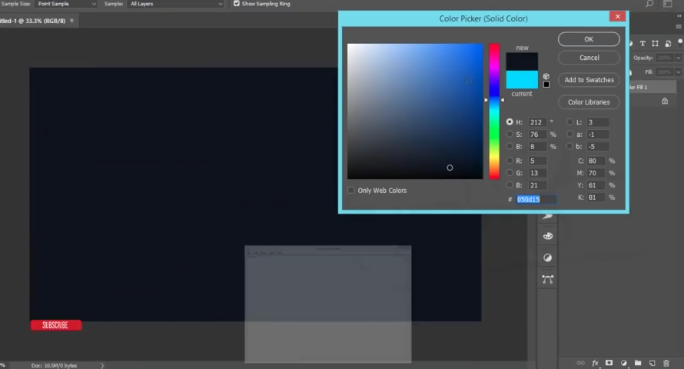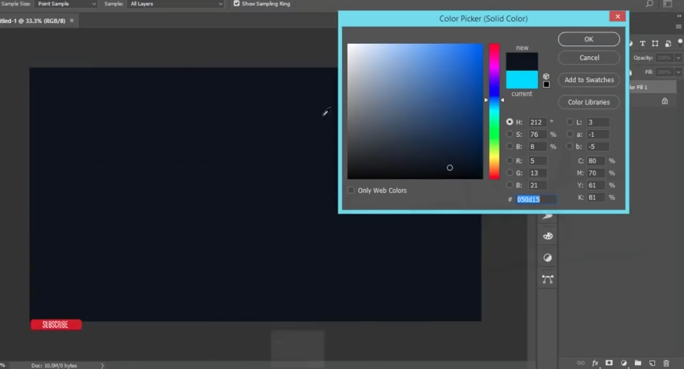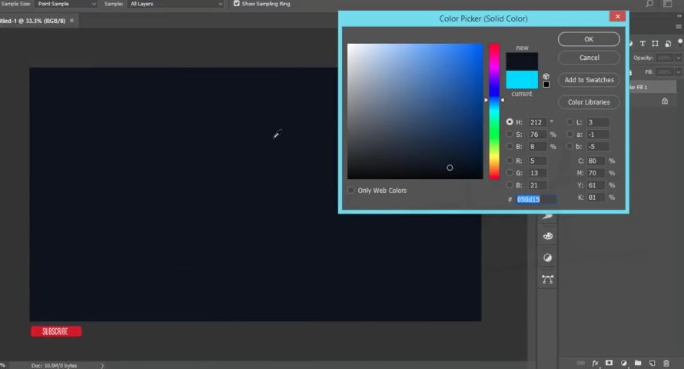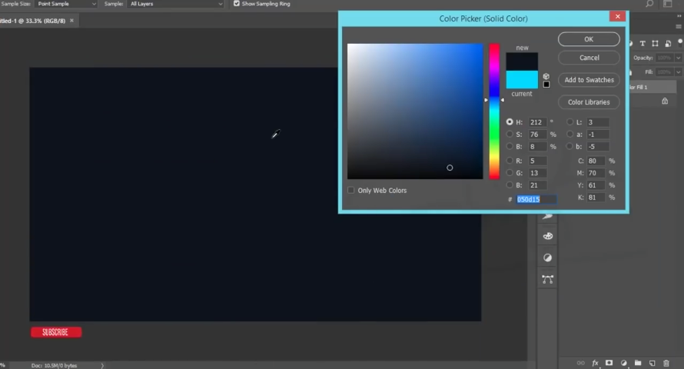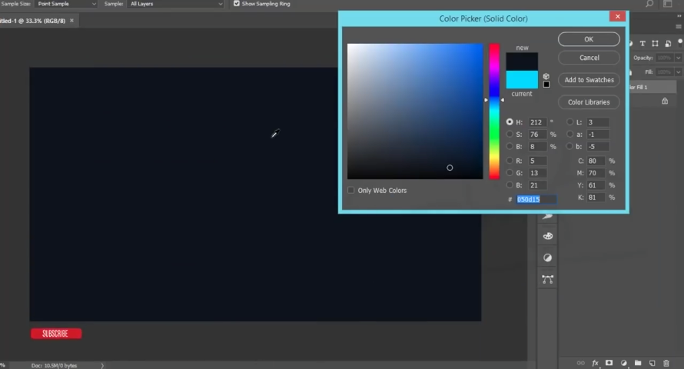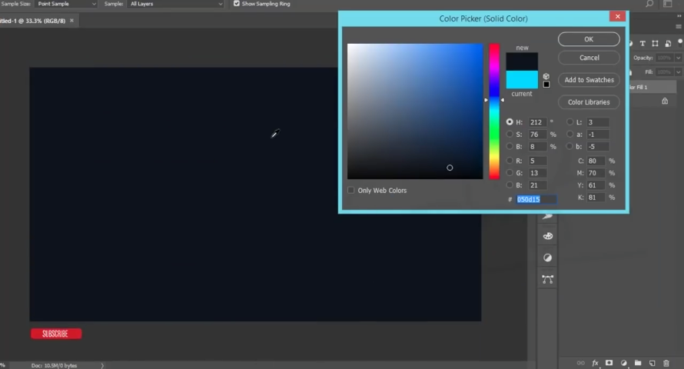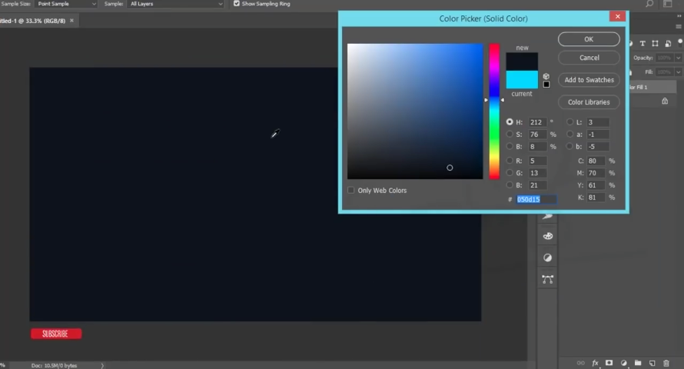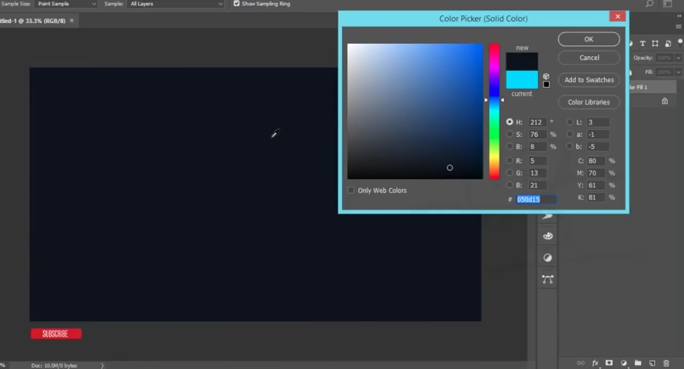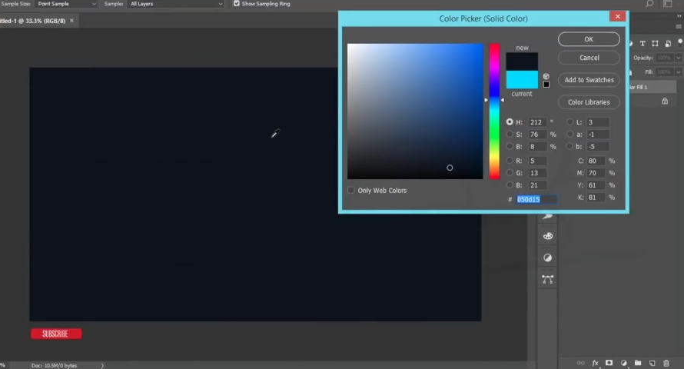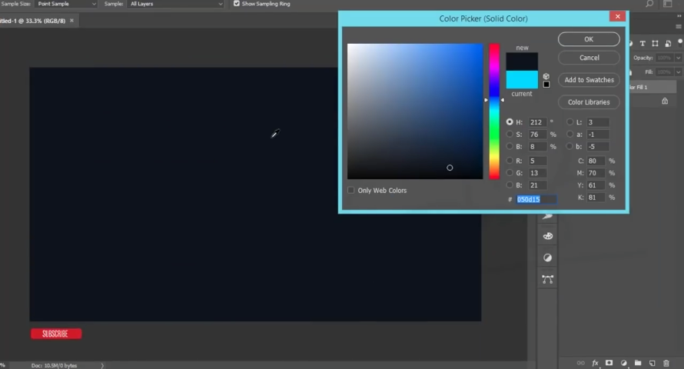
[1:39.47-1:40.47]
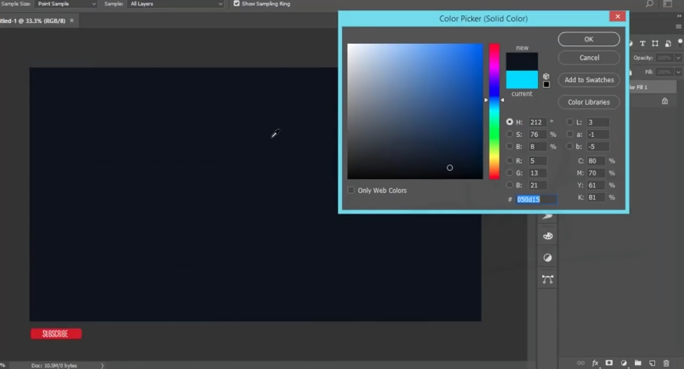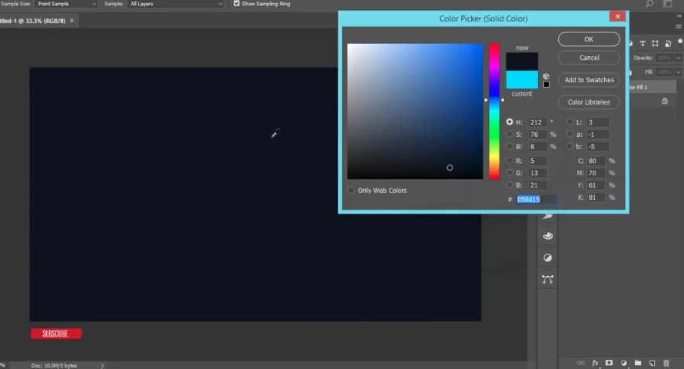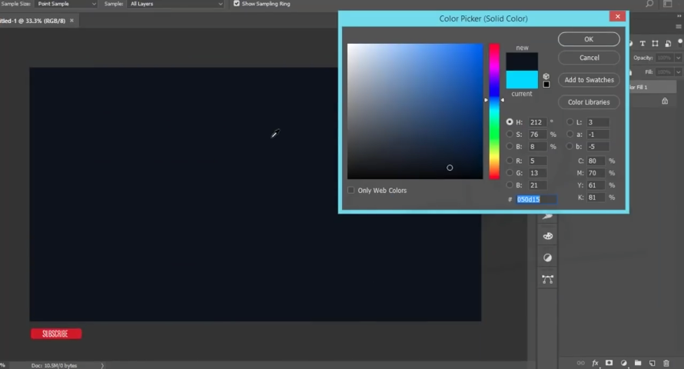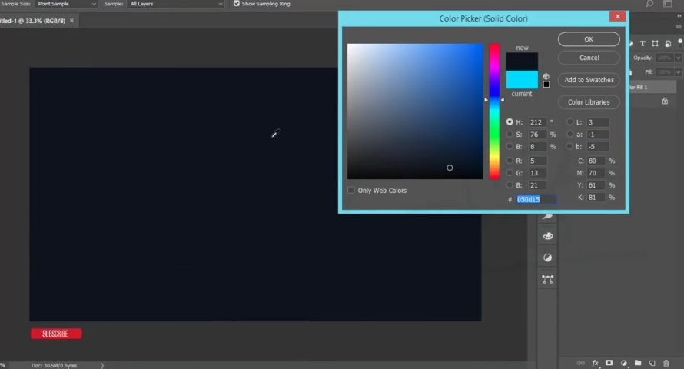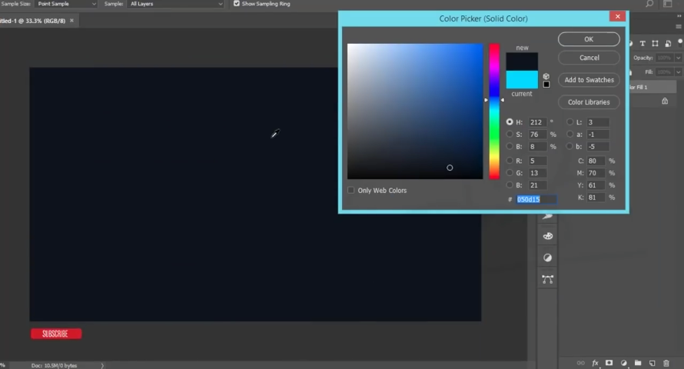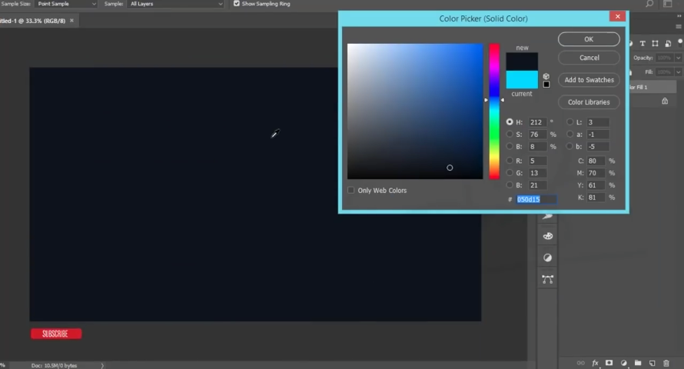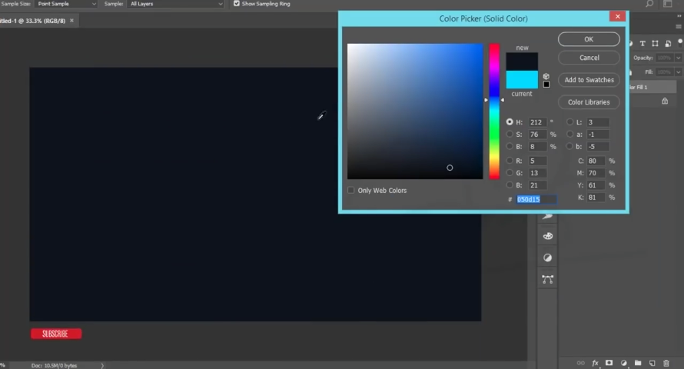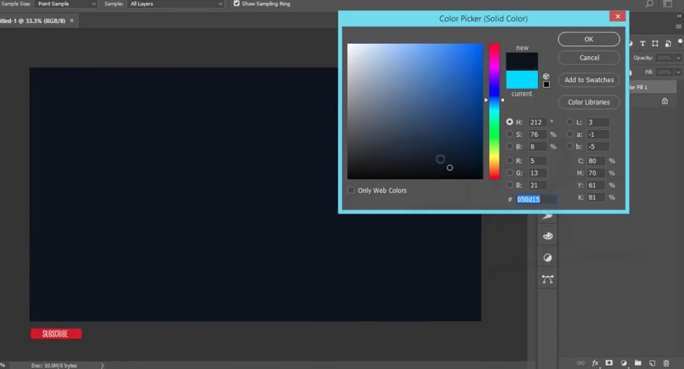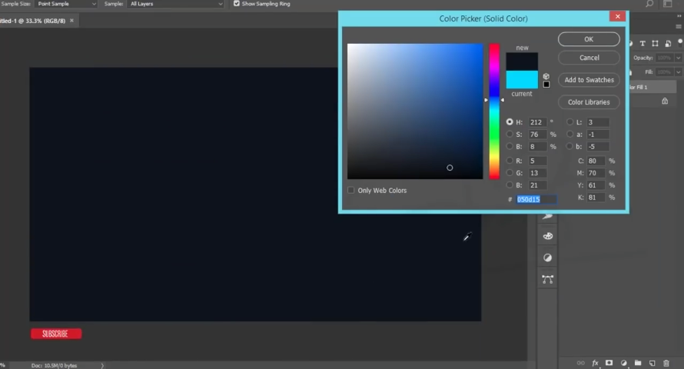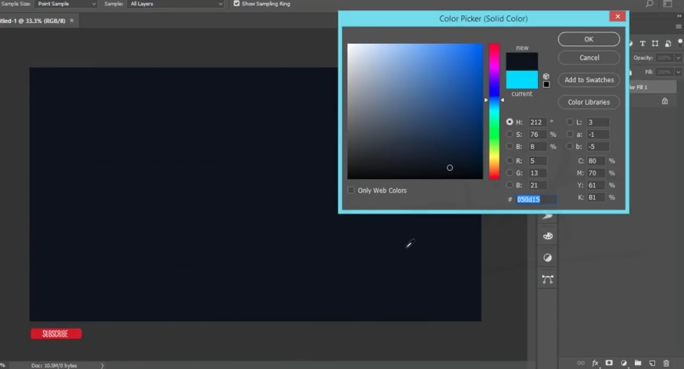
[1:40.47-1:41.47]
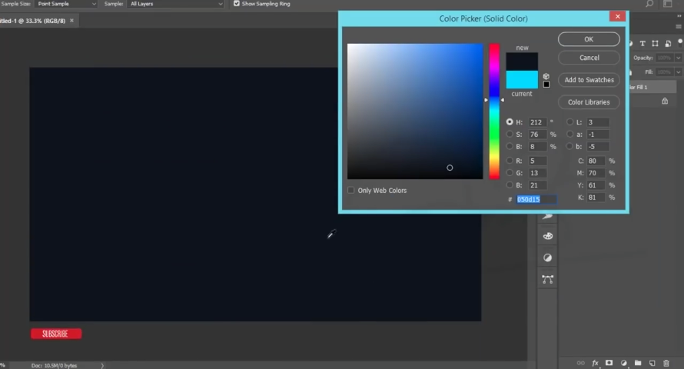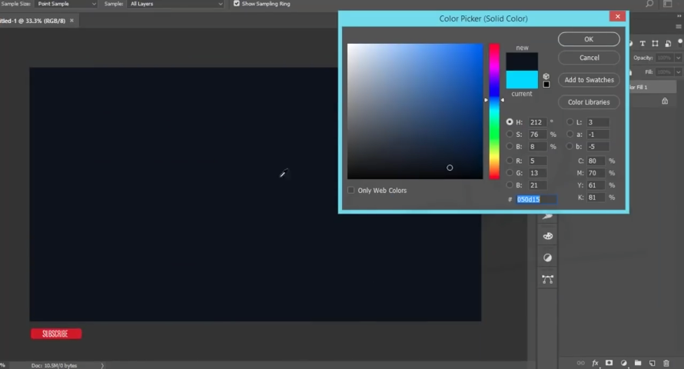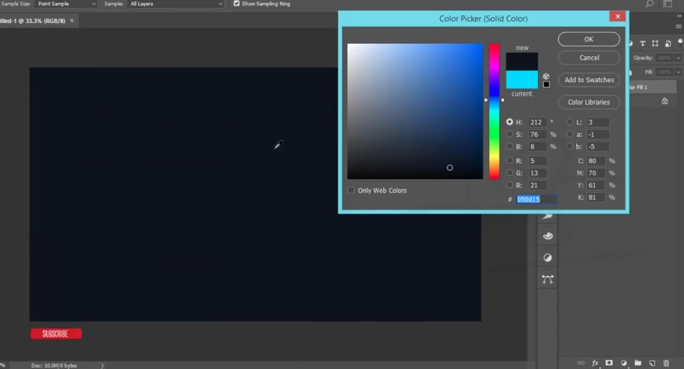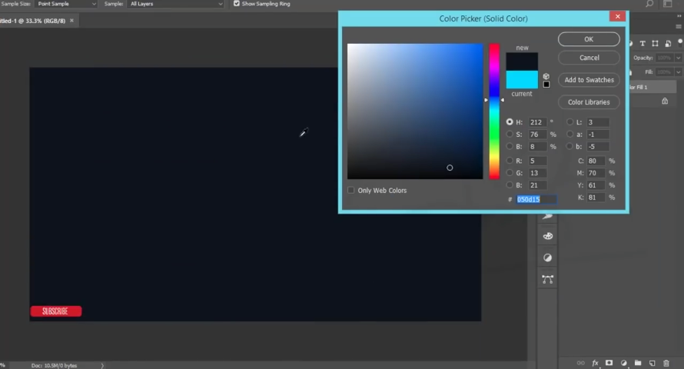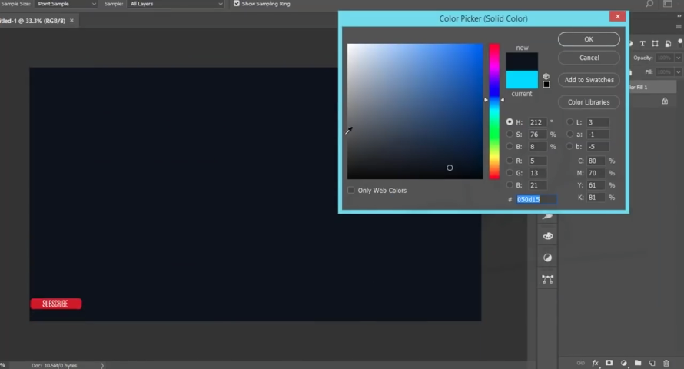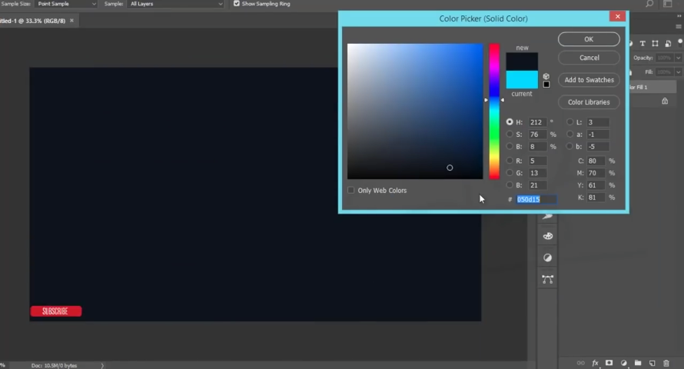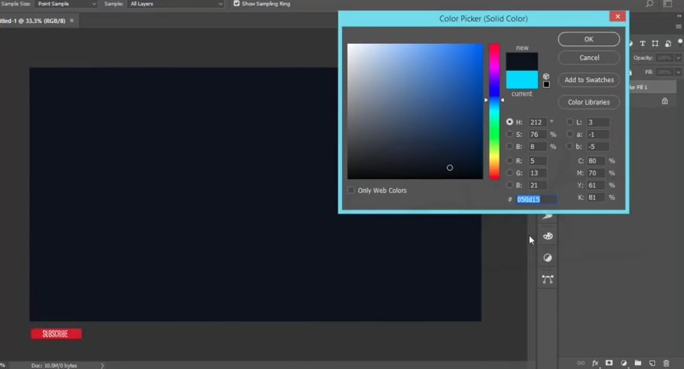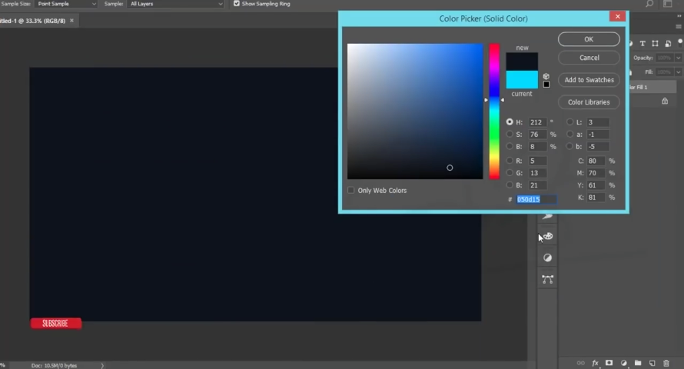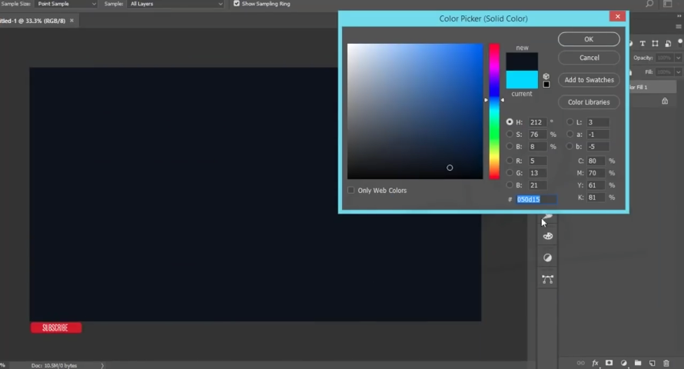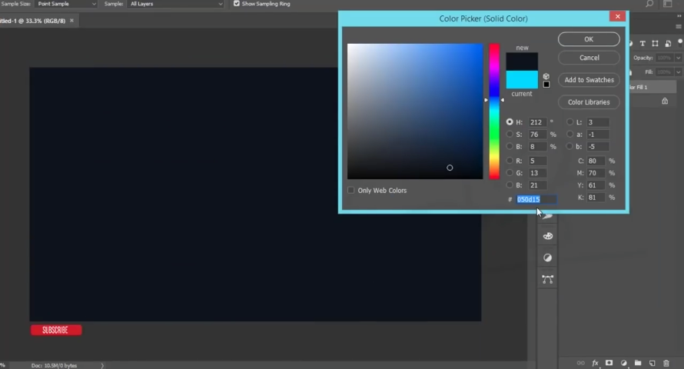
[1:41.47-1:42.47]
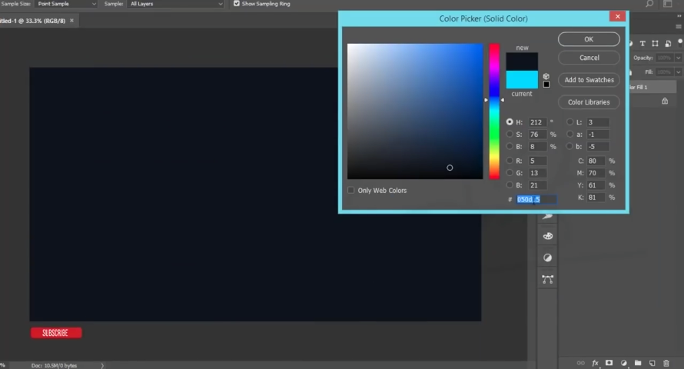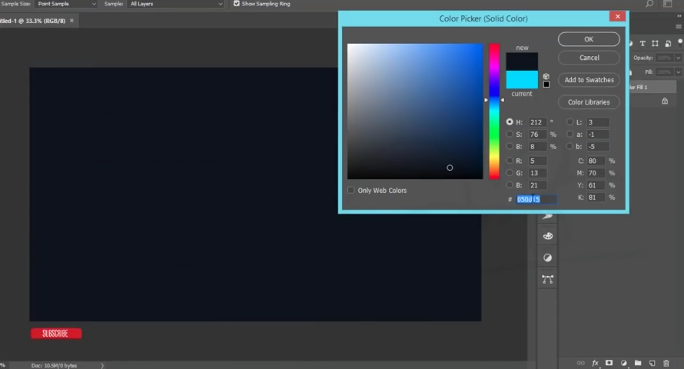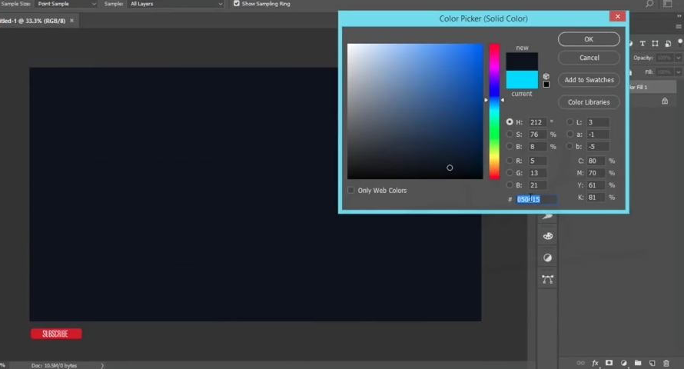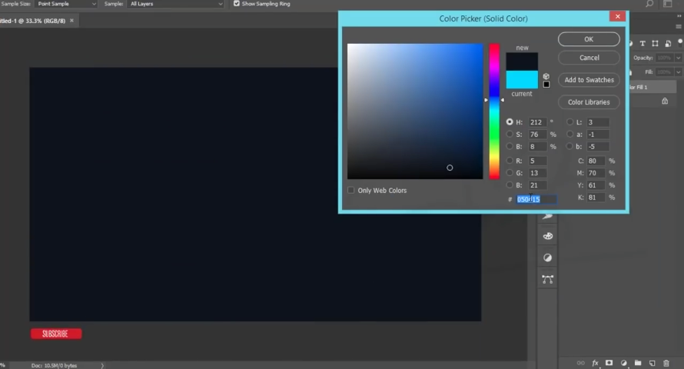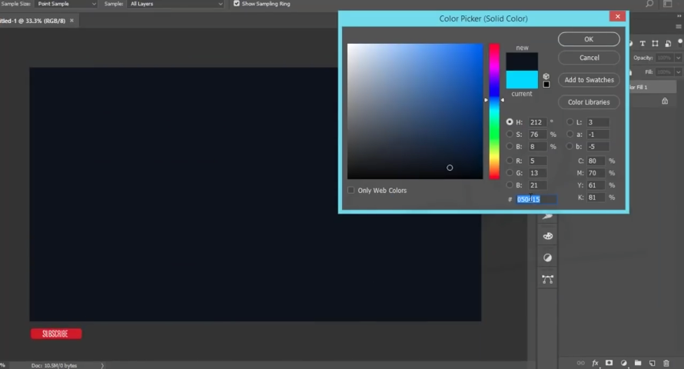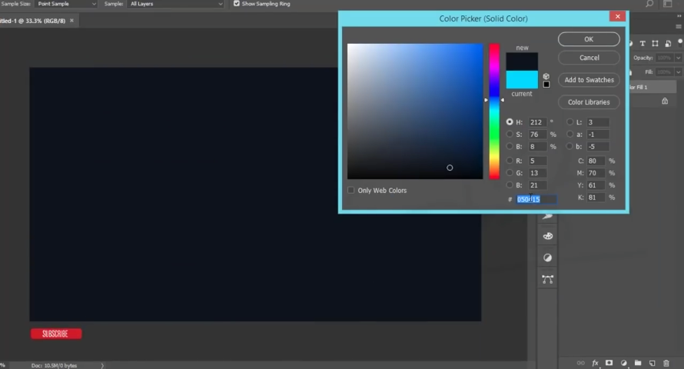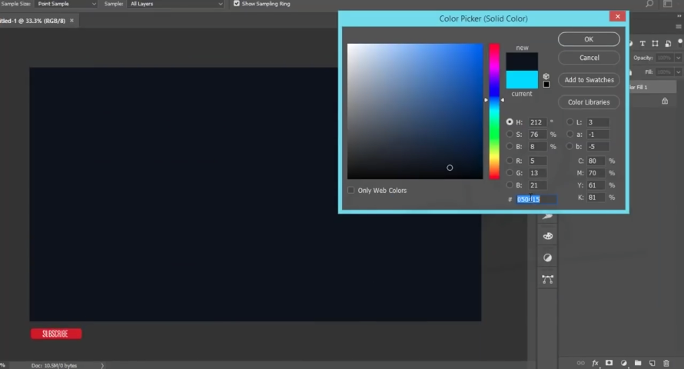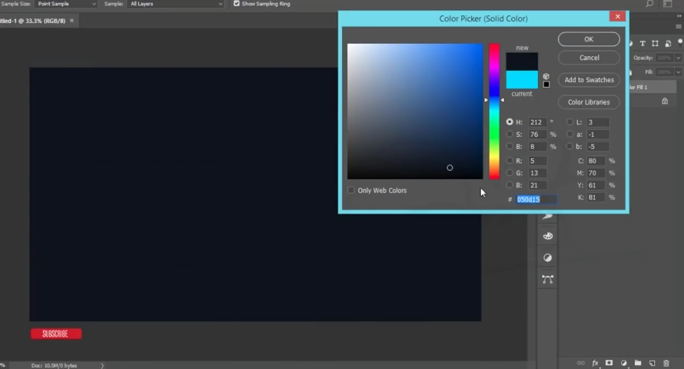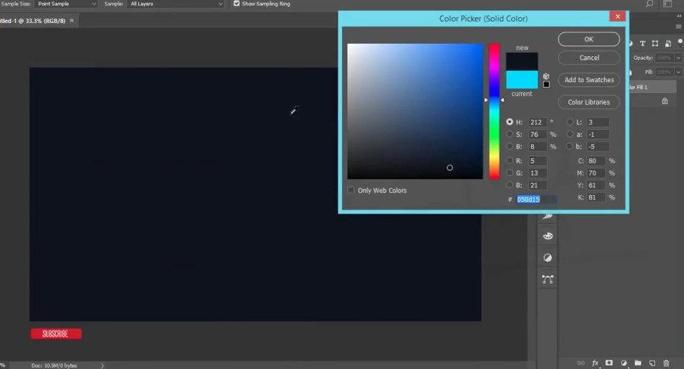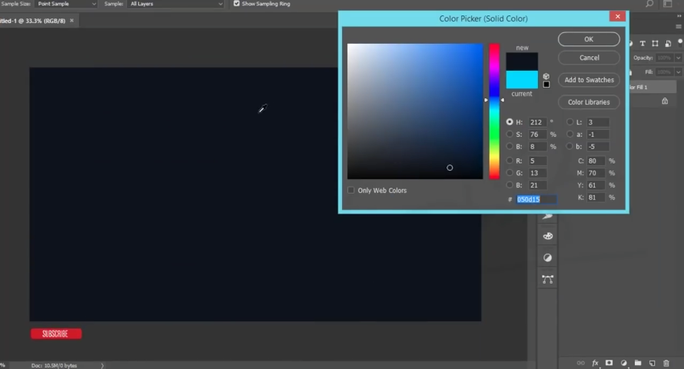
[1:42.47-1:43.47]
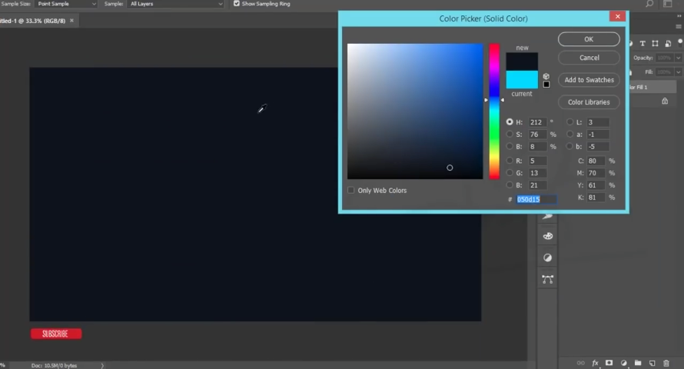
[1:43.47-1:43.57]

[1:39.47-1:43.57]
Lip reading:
Nobody's mouth can be seen.